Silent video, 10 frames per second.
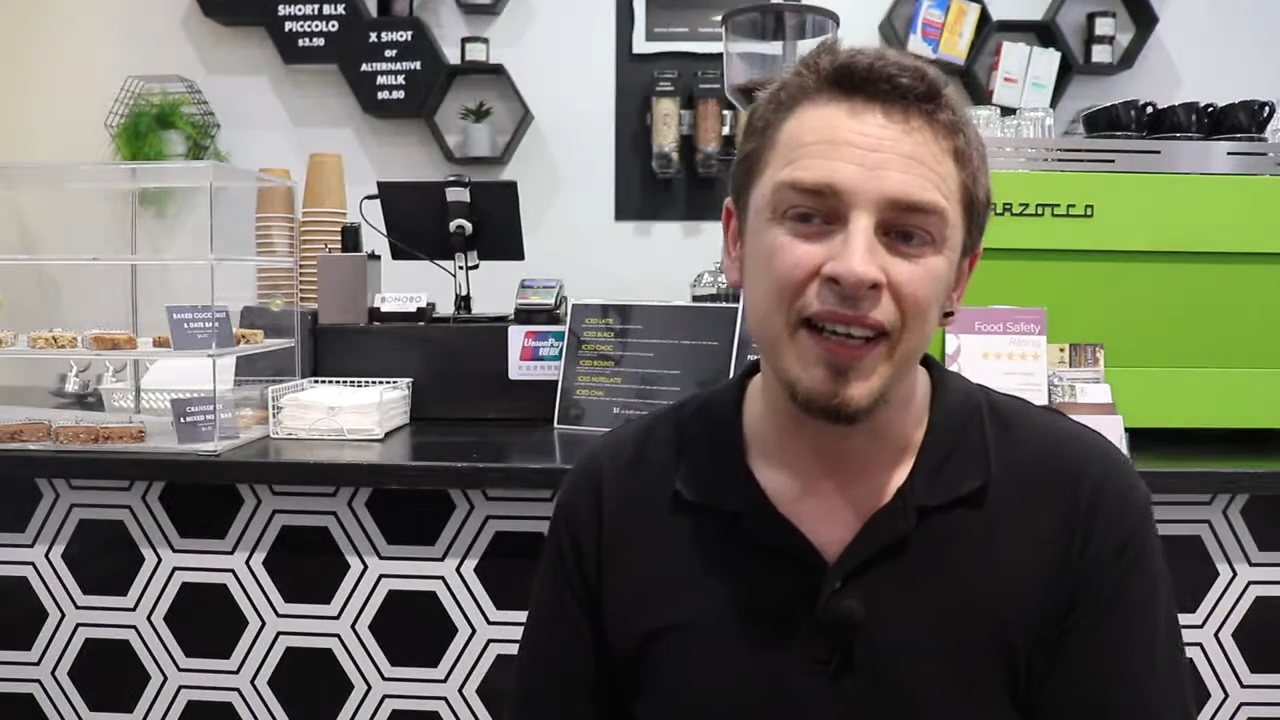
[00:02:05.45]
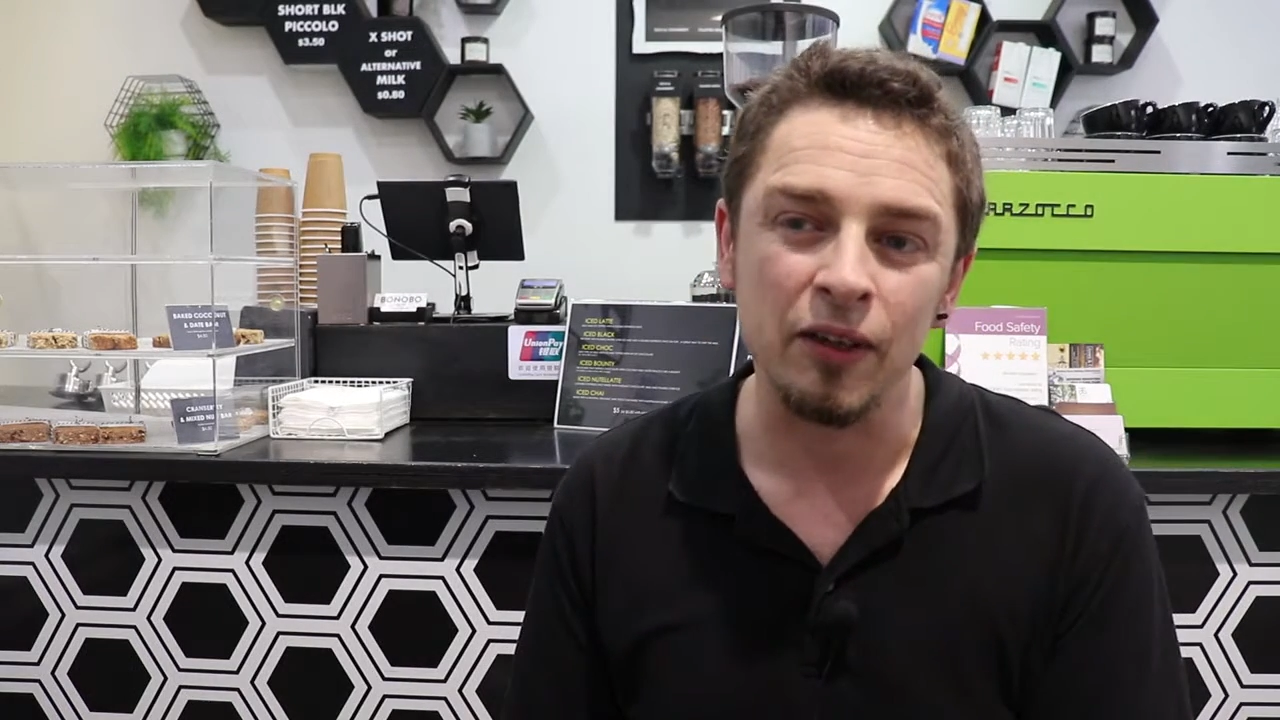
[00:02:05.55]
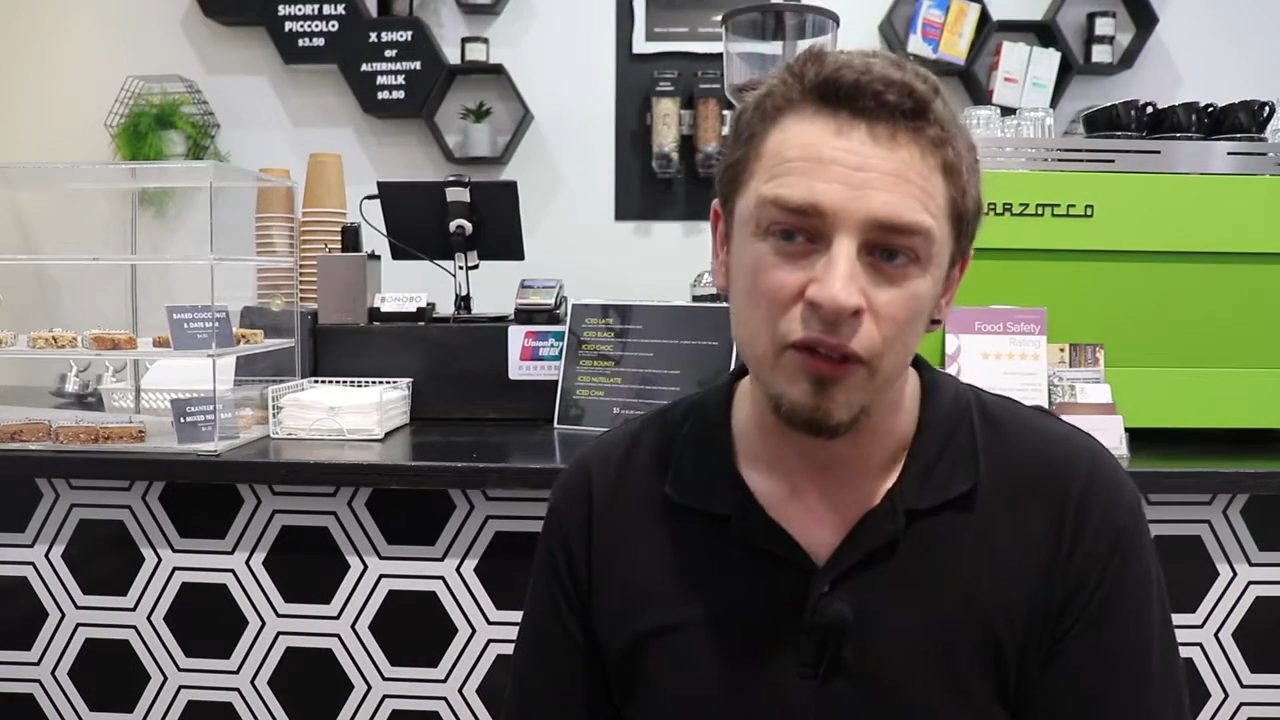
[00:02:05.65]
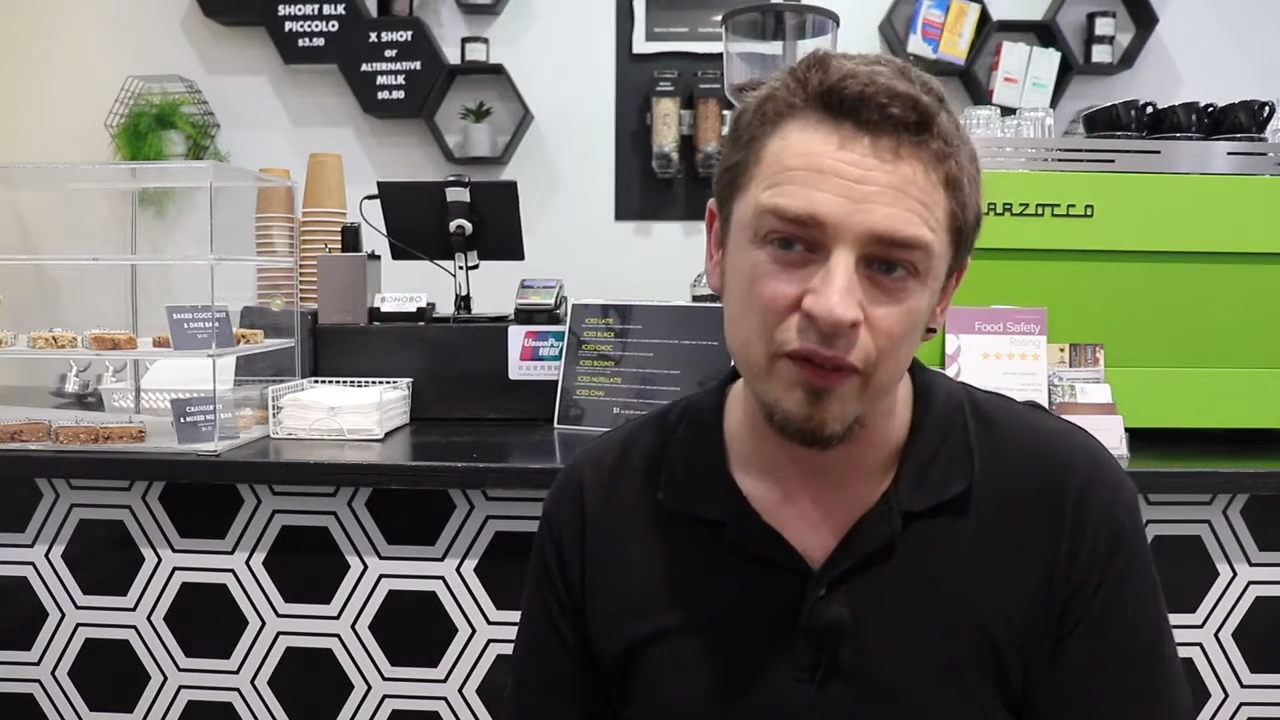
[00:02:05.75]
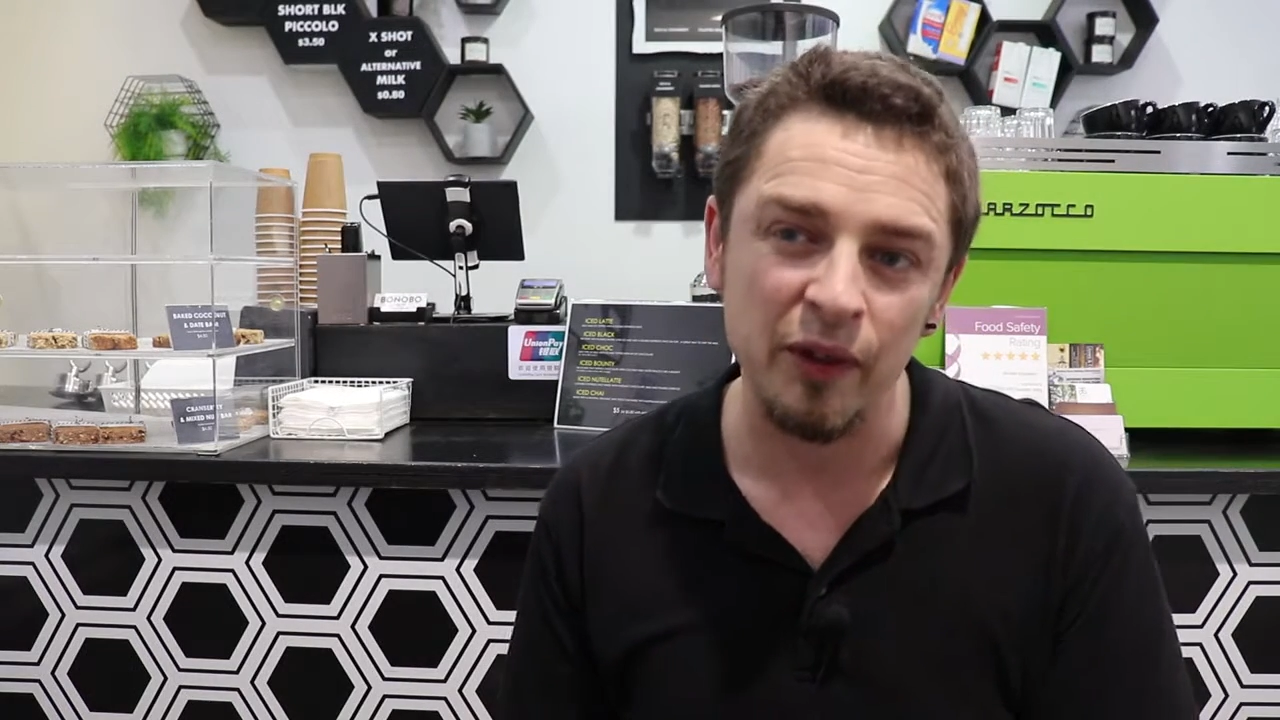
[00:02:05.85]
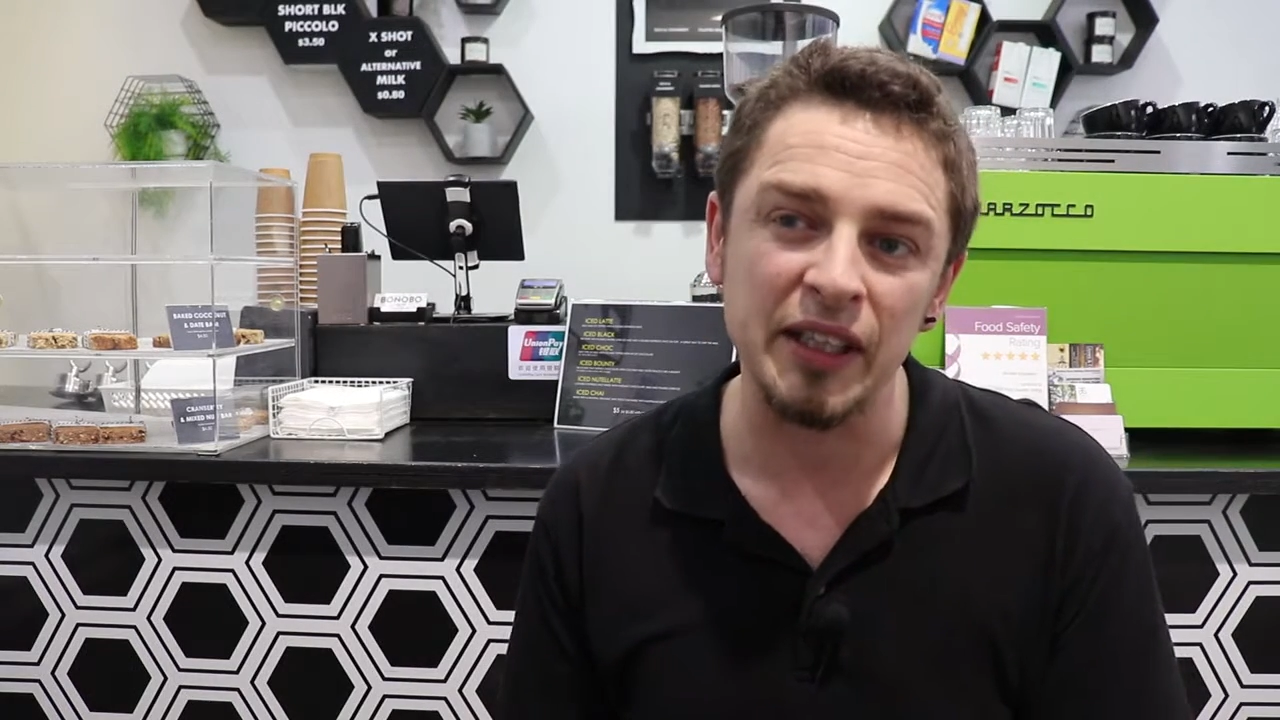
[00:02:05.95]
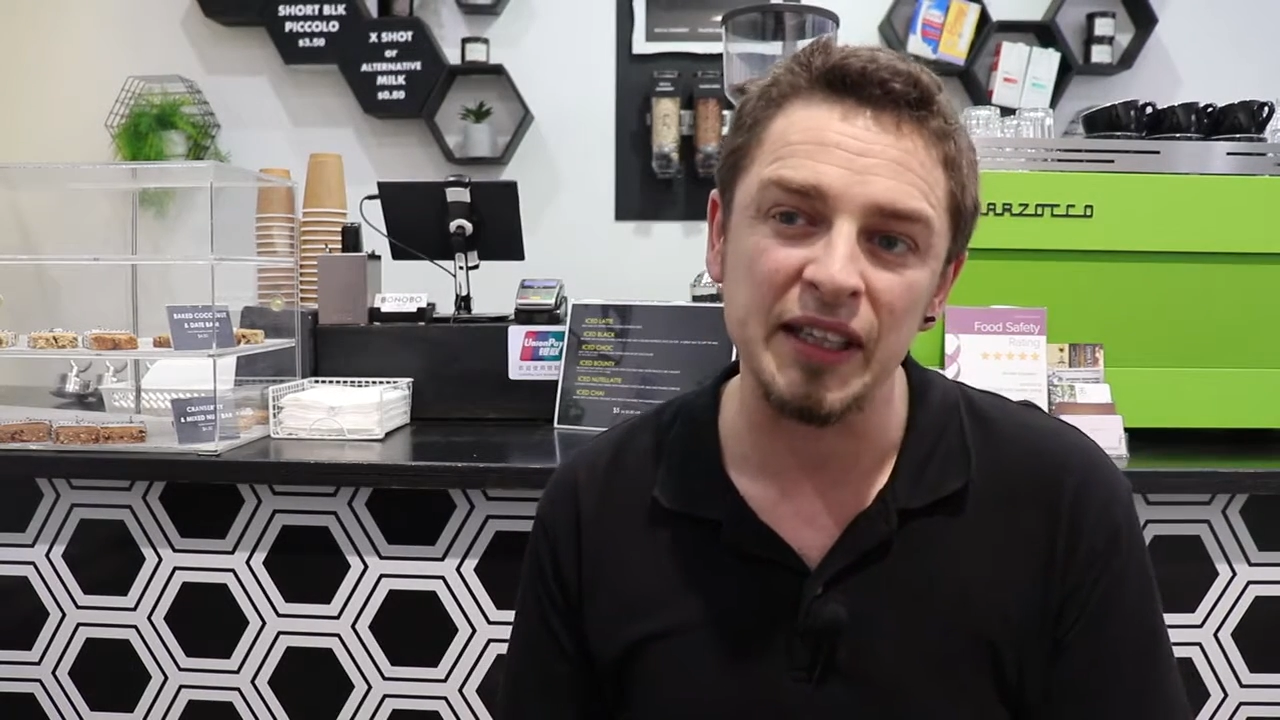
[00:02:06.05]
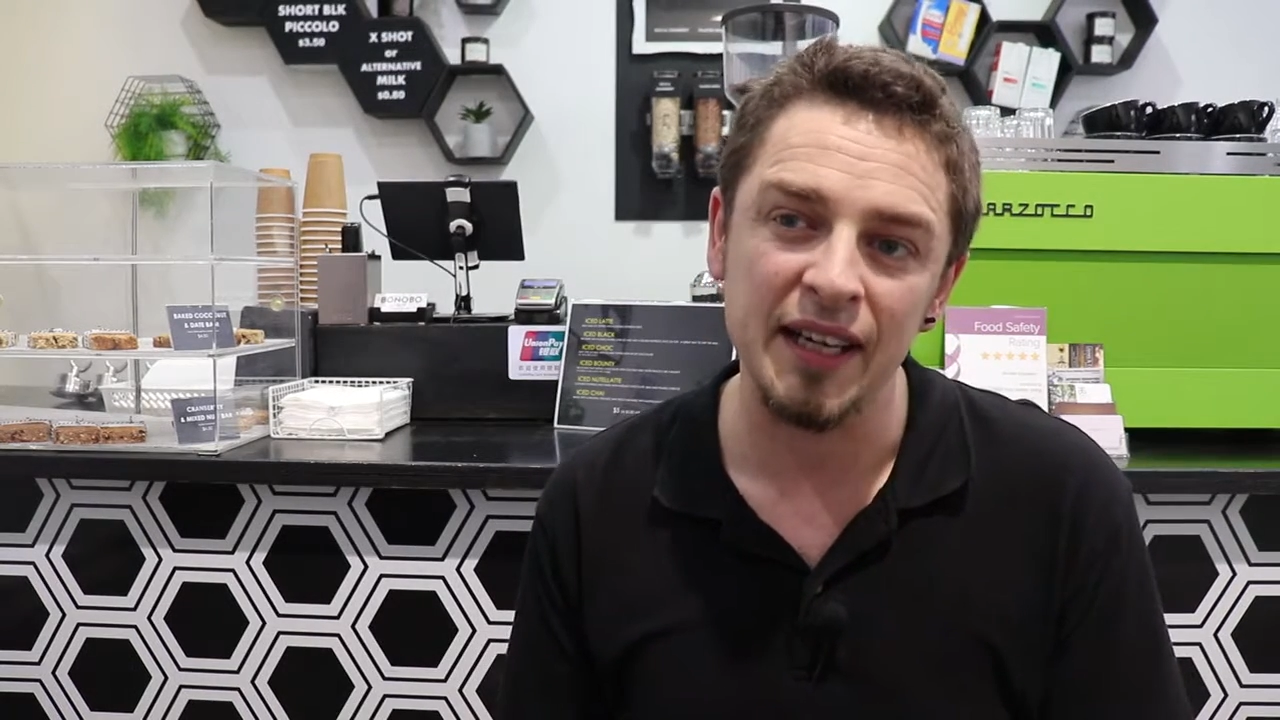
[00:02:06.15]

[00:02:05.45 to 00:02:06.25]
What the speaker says: and I was very